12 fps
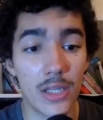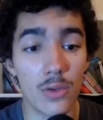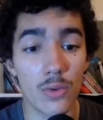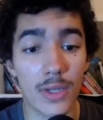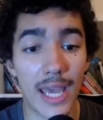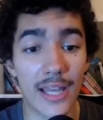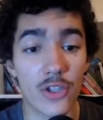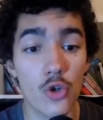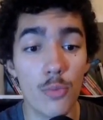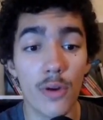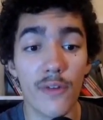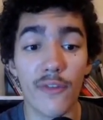You'll get
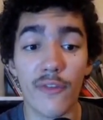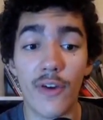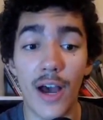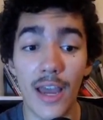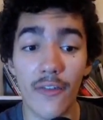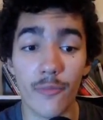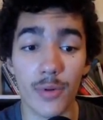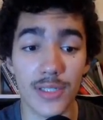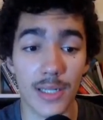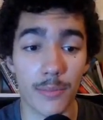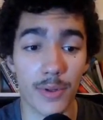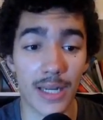
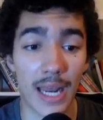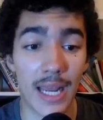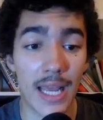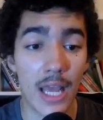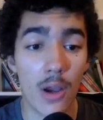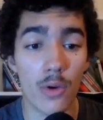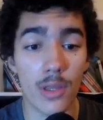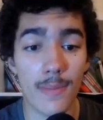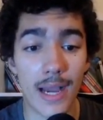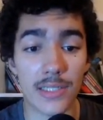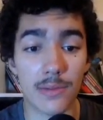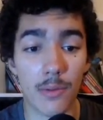2.5% per day with a
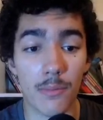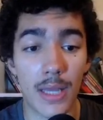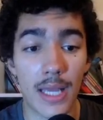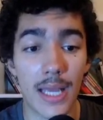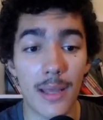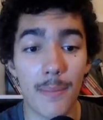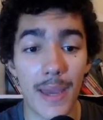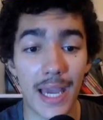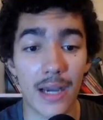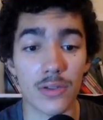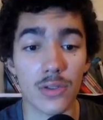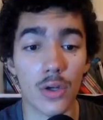maximum
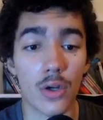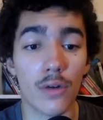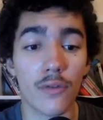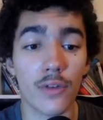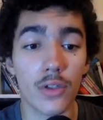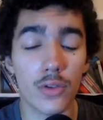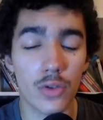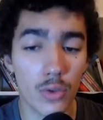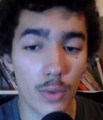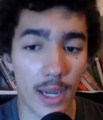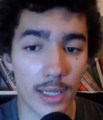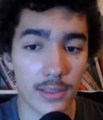payout of
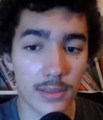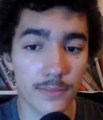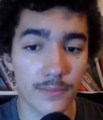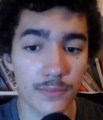2x.